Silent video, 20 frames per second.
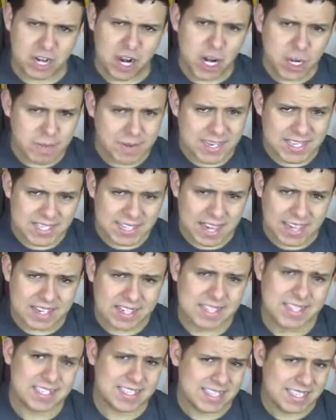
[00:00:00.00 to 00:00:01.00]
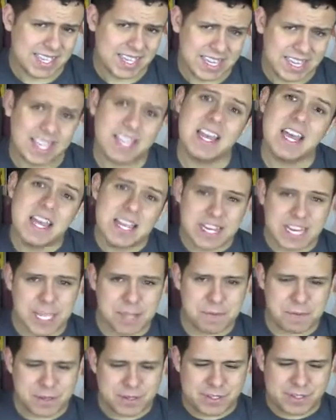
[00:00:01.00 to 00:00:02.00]
Are you excited to see
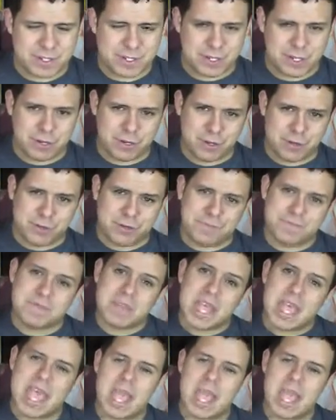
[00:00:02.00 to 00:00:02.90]
Neighbors 2?